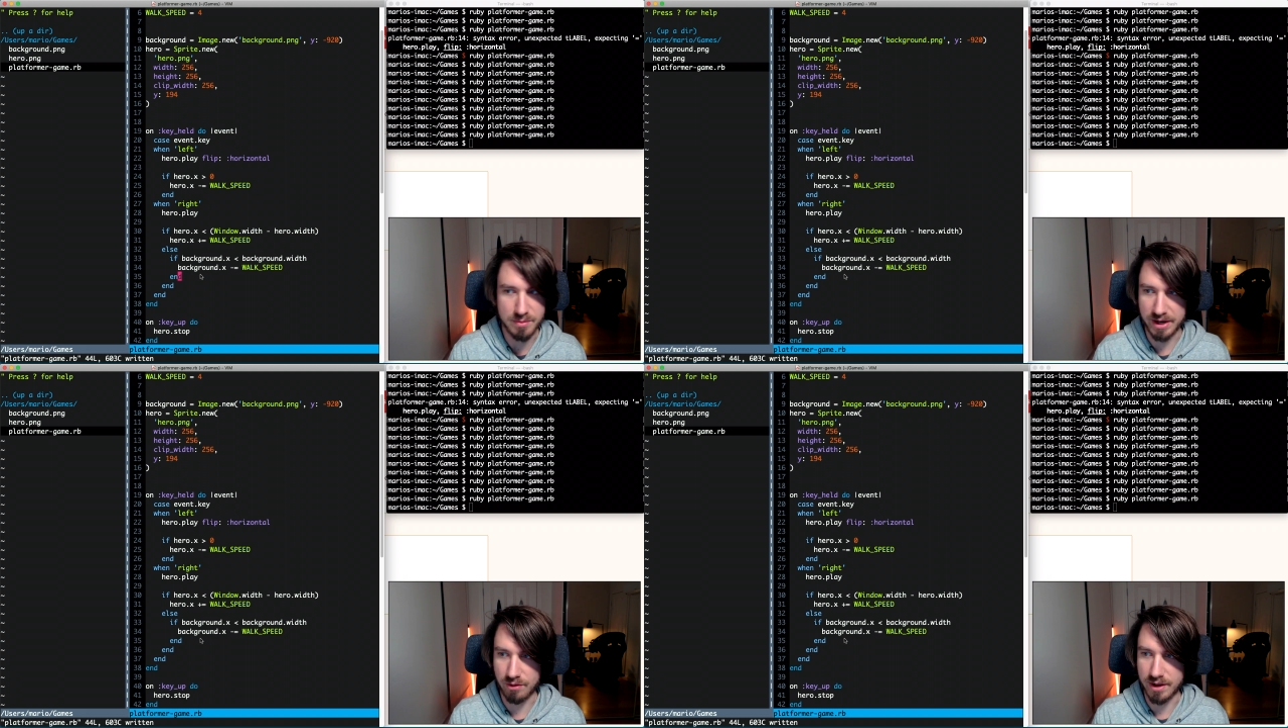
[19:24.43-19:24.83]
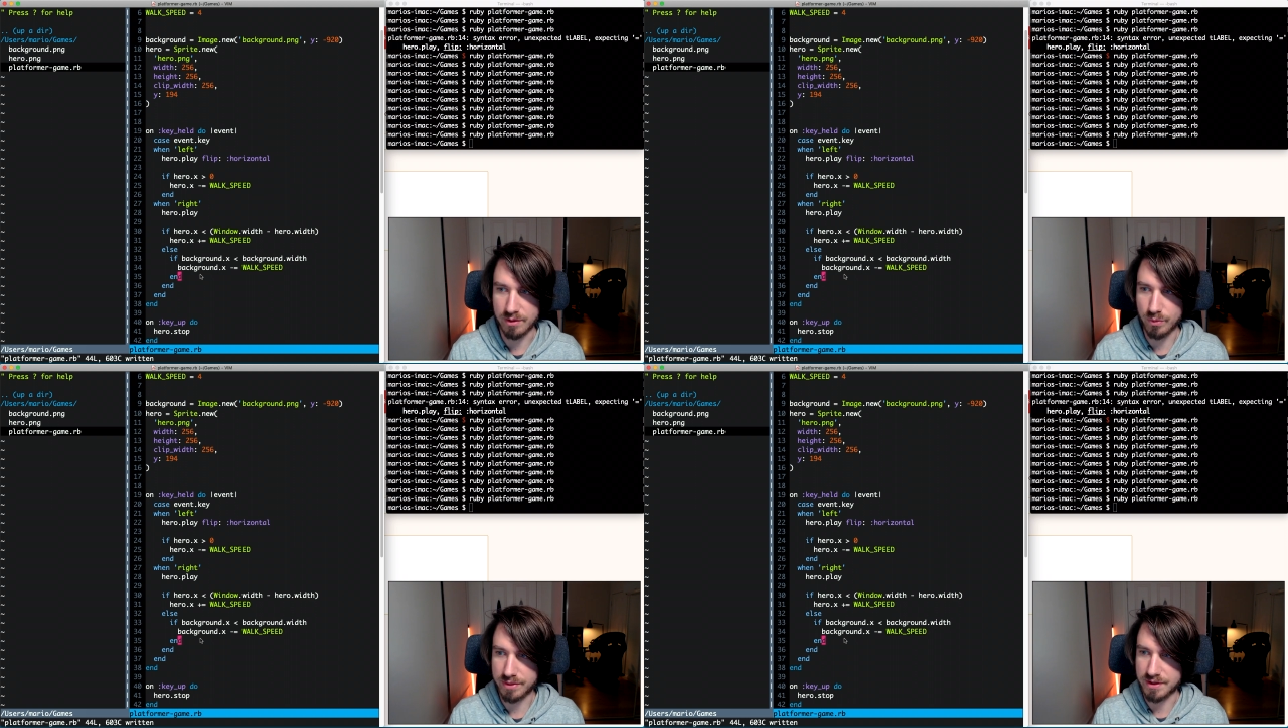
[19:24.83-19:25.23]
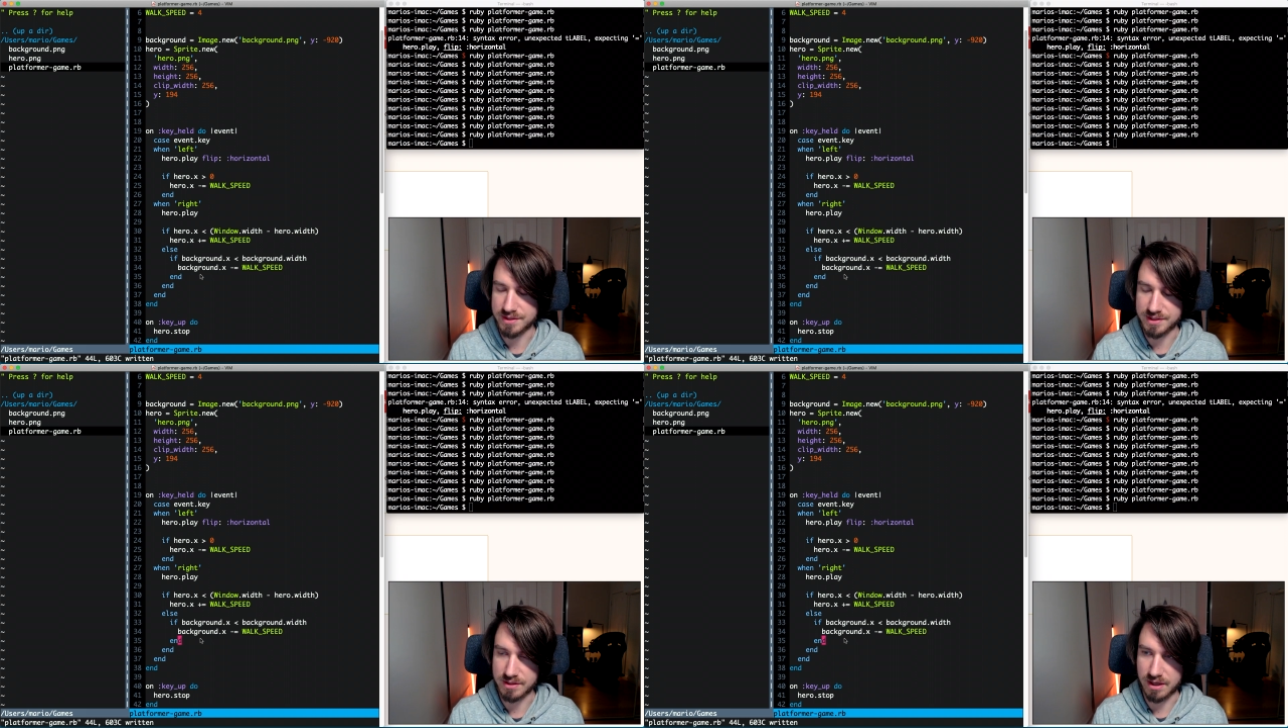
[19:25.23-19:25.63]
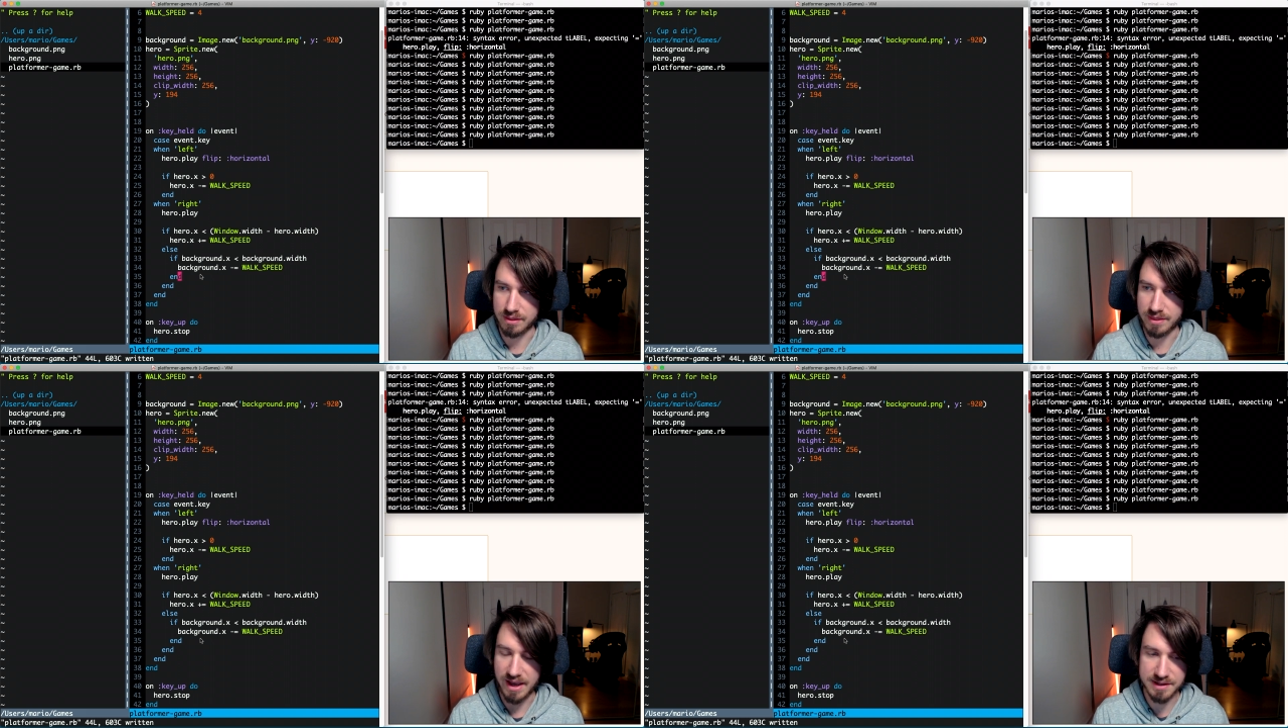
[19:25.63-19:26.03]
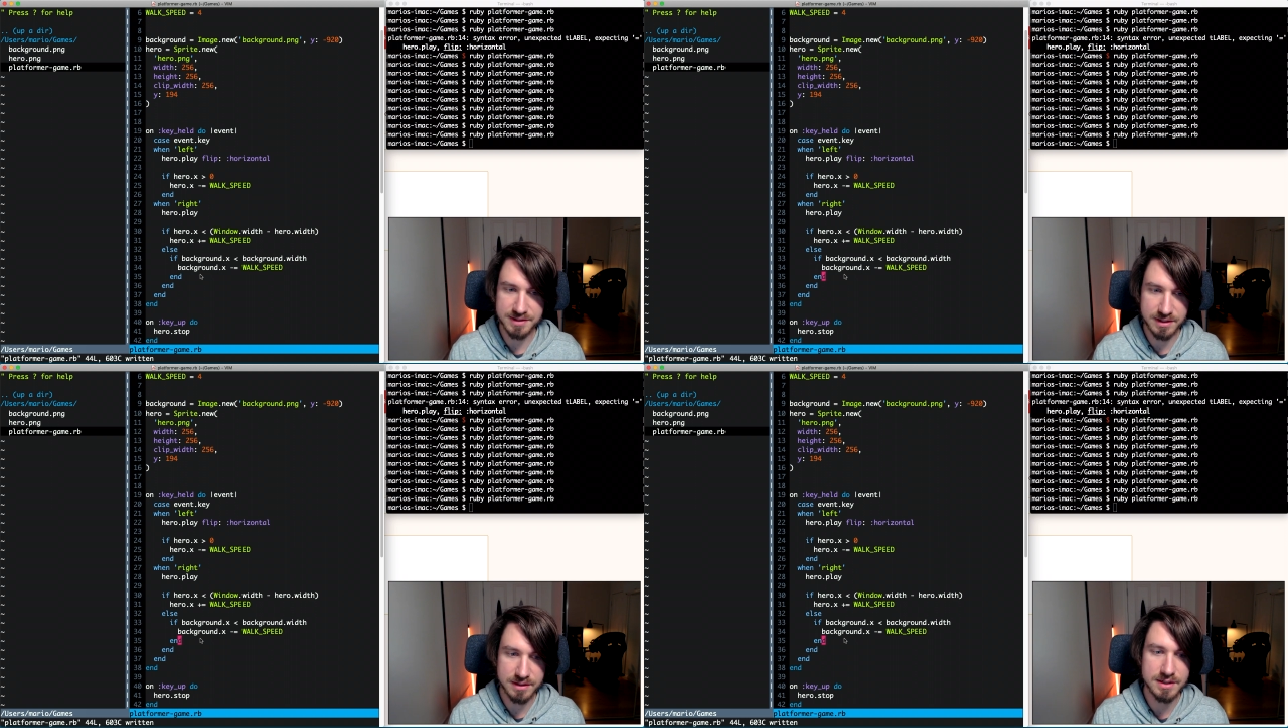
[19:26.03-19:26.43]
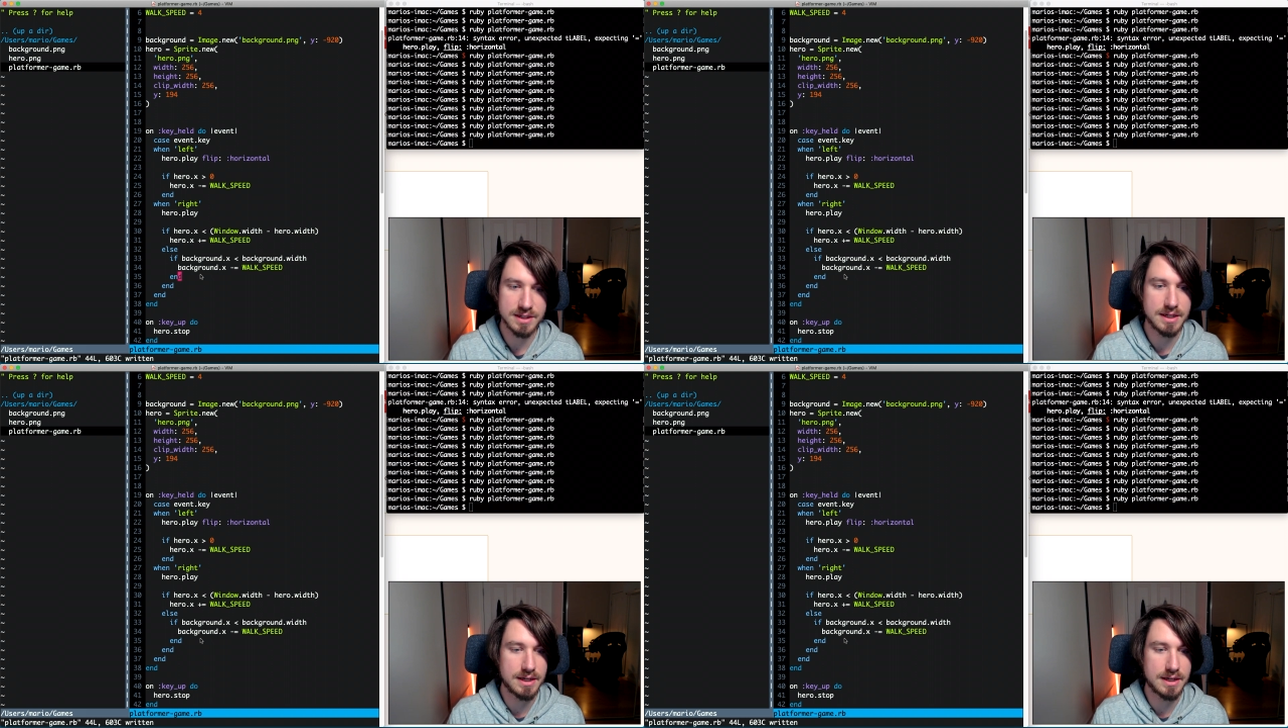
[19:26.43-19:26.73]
background width is 1,000.